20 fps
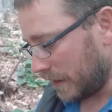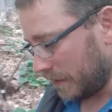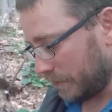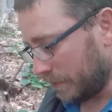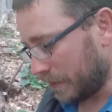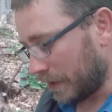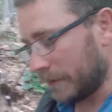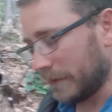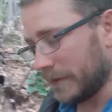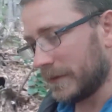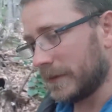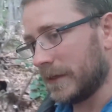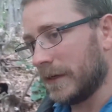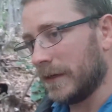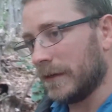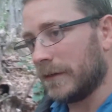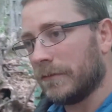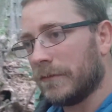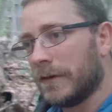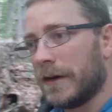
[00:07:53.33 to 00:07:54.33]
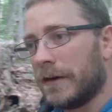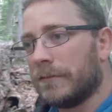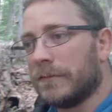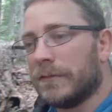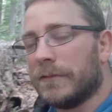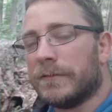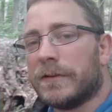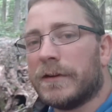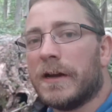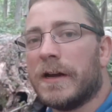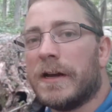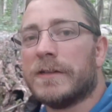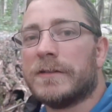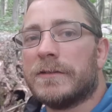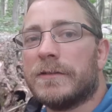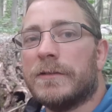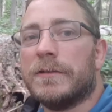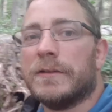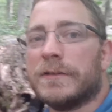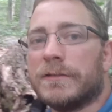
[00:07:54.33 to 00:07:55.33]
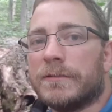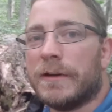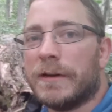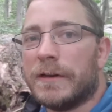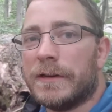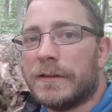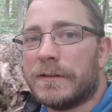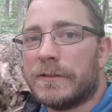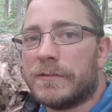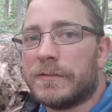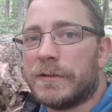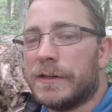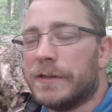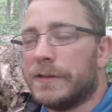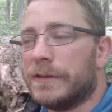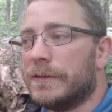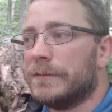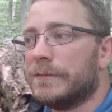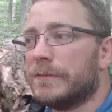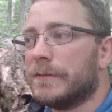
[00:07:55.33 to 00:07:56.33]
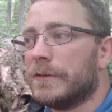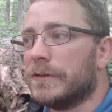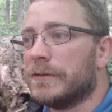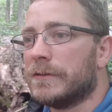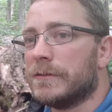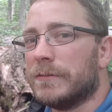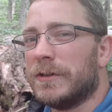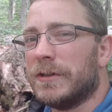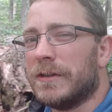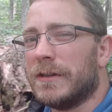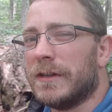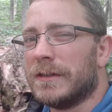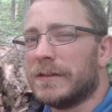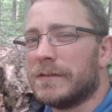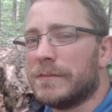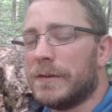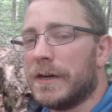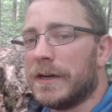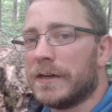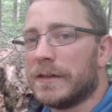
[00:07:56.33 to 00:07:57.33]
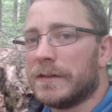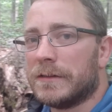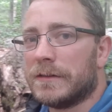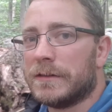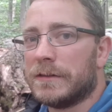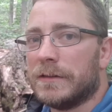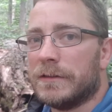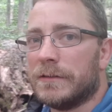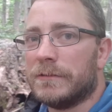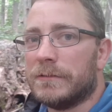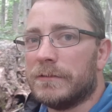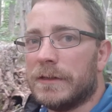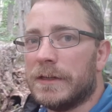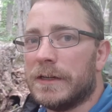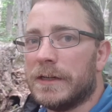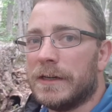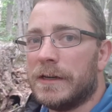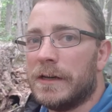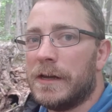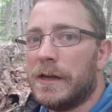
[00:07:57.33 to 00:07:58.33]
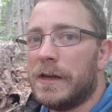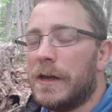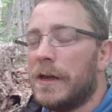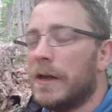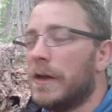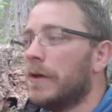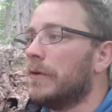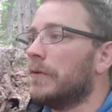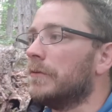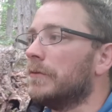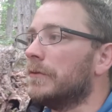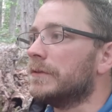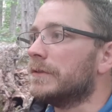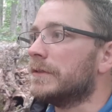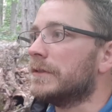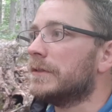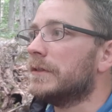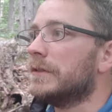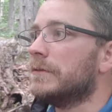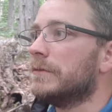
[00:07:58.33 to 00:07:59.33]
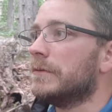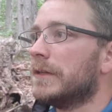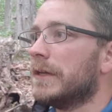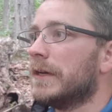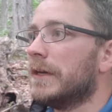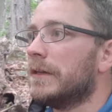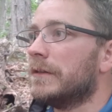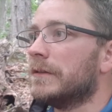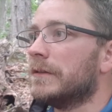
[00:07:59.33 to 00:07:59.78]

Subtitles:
Probably stay at the Rattle River Hostel. It's right on the trail. Heard some good things about it, so we'll see what that